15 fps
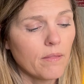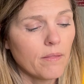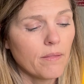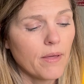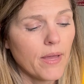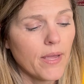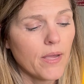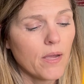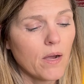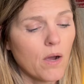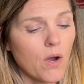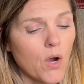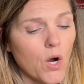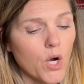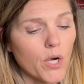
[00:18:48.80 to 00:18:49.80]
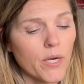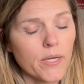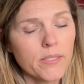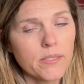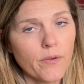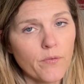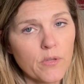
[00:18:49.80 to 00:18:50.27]
they are,
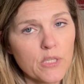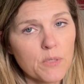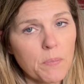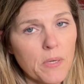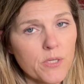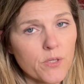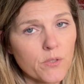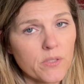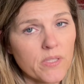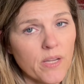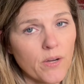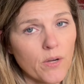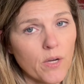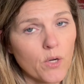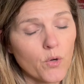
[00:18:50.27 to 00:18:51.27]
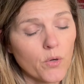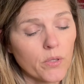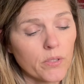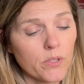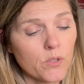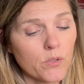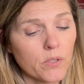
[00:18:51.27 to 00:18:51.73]
except for the specials, they're
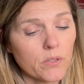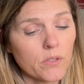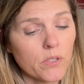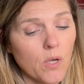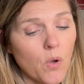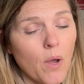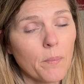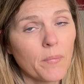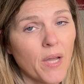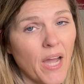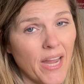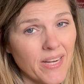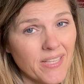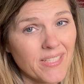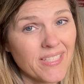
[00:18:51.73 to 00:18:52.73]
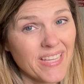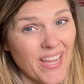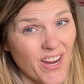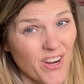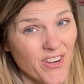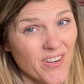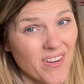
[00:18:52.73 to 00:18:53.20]
acrylic drills. So I'm kind of
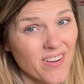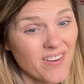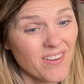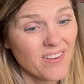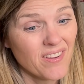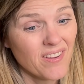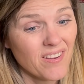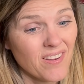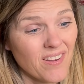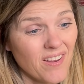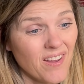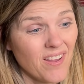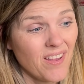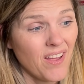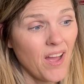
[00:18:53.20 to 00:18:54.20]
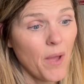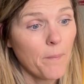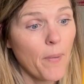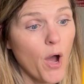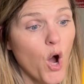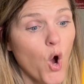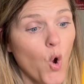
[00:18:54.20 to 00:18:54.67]
scared. I'm
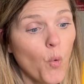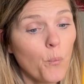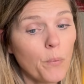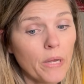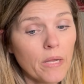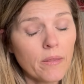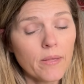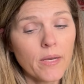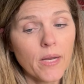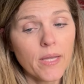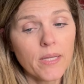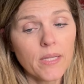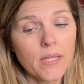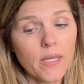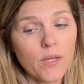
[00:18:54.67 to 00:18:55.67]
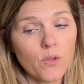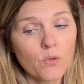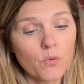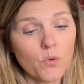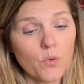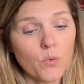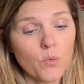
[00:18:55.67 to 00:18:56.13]
hoping that I can get
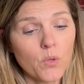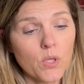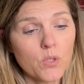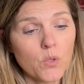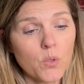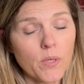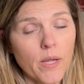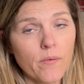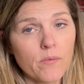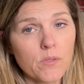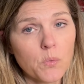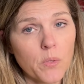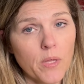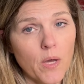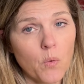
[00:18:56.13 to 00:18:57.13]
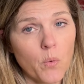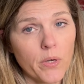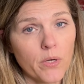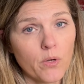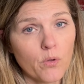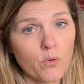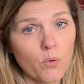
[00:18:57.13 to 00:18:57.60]
through this whole canvas without
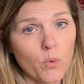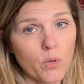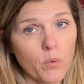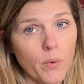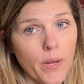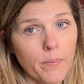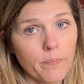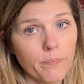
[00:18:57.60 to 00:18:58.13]
wanting to throw it away.